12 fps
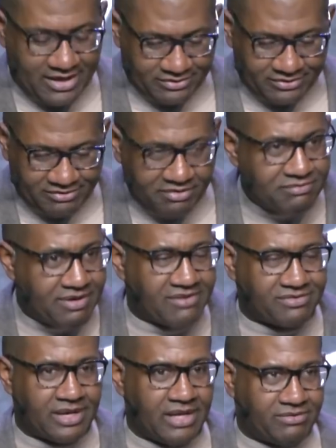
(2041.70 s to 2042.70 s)
others. It's
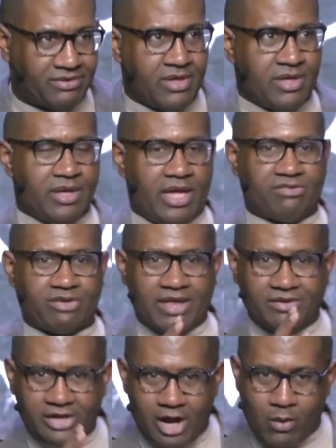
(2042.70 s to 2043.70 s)
investing. It's
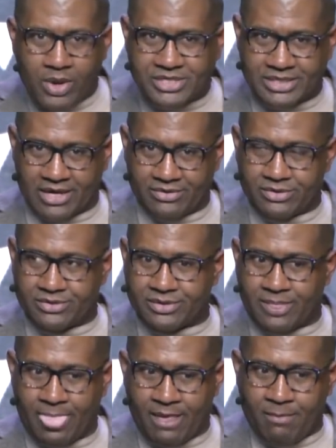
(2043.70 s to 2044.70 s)
encouraging
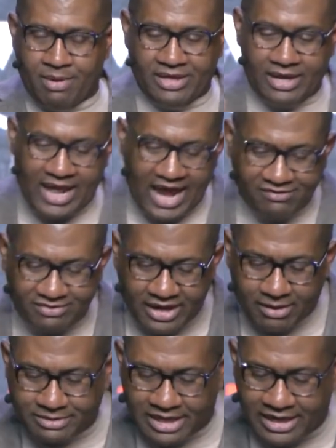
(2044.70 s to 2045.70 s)
others. But then lastly,
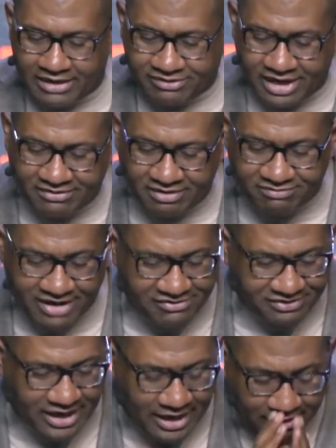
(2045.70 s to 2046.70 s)
and I'm done, it's
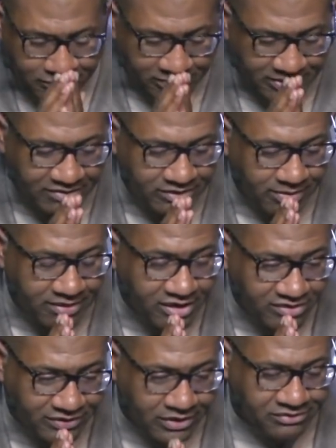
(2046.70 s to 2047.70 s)
investing in others. Let me
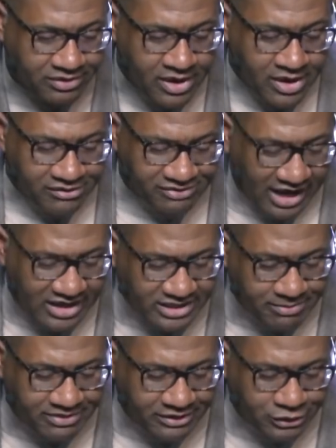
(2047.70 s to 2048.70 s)
get this verse, 2
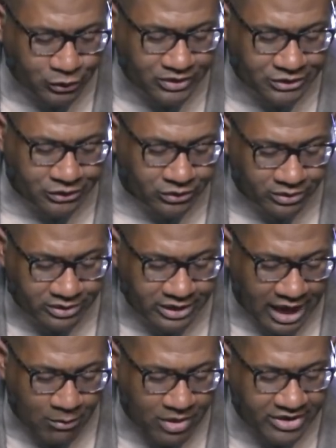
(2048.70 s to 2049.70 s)
Timothy 2 and 2.
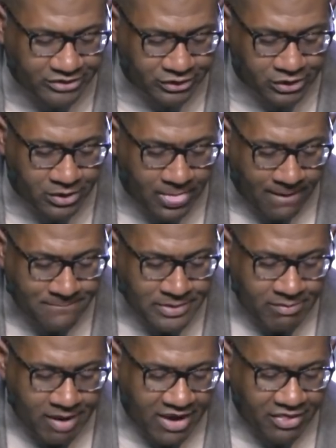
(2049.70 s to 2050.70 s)
I read it to you.
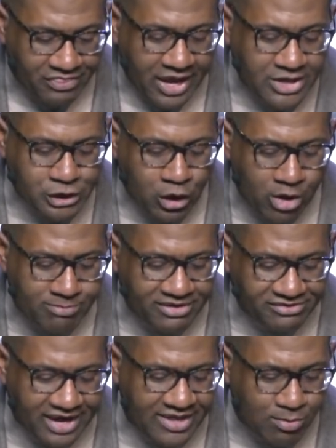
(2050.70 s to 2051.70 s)
And the things you heard
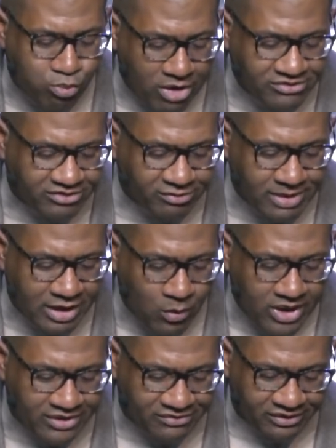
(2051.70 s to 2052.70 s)
me say in the presence of many
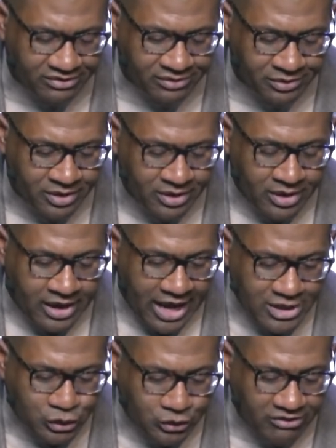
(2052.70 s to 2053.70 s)
witnesses,
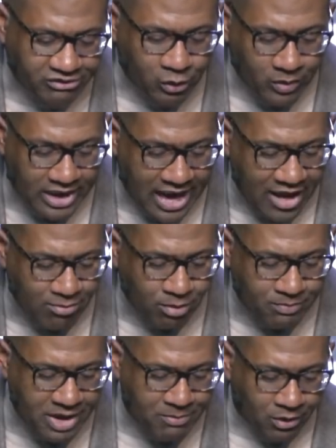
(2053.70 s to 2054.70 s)
entrust to
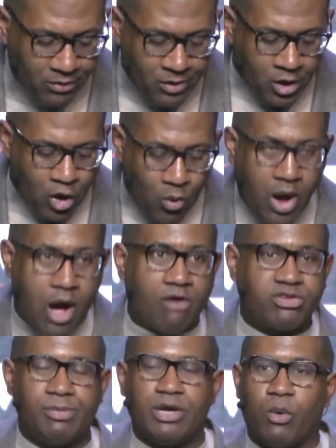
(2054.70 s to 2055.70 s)
reliable people who will
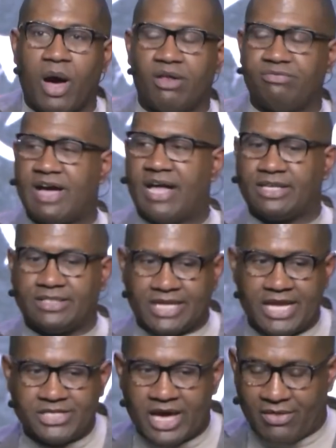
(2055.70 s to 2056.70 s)
also be qualified to
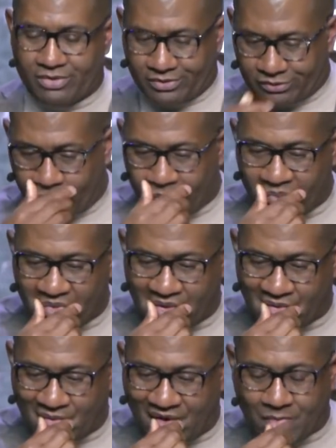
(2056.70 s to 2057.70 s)
teach others.
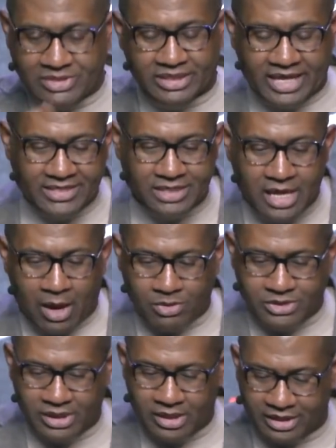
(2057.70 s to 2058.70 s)
All right, I want you to catch. I
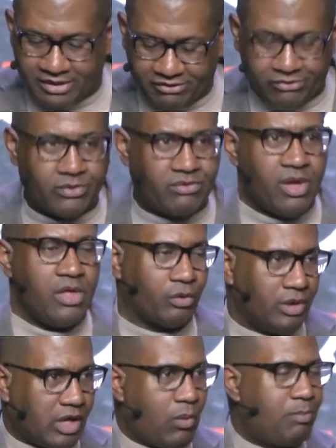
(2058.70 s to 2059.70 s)
want you to,
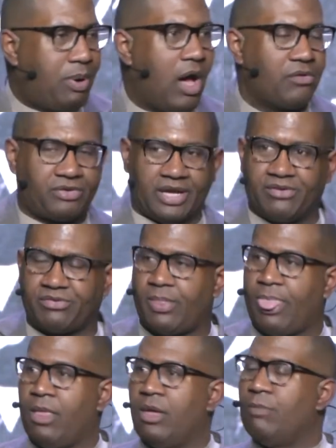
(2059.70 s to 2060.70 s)
so look at what Paul says.
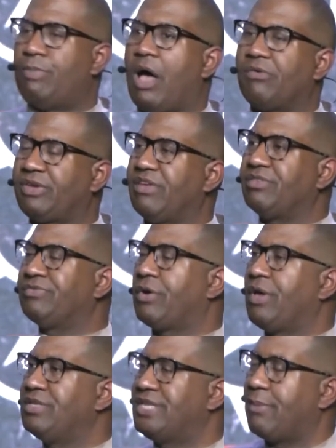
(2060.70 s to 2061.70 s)
Paul says in
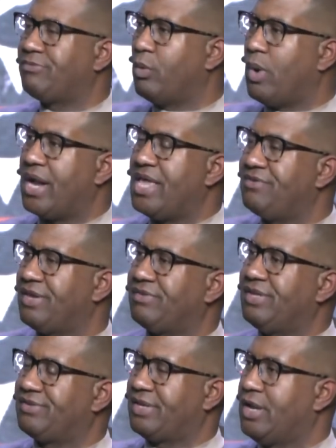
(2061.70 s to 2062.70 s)
chapter 1, he
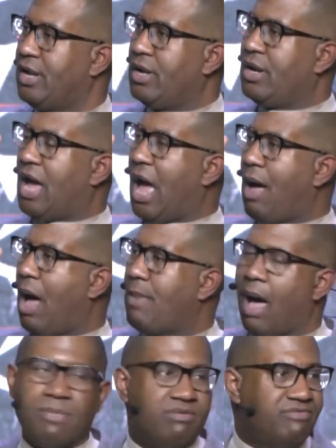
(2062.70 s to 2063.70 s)
says, listen,
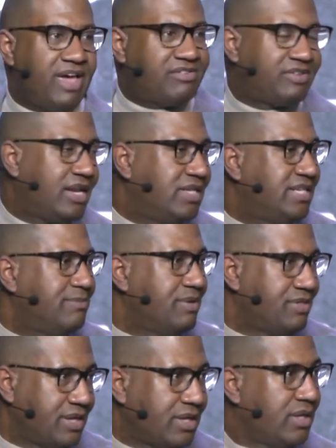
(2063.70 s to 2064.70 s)
I'm investing in
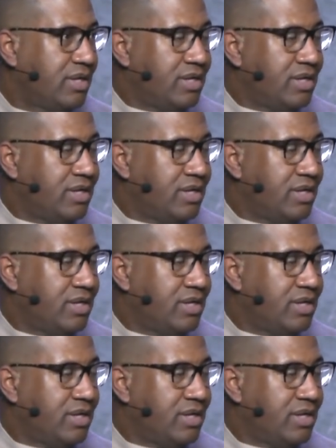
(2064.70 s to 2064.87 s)
Timothy.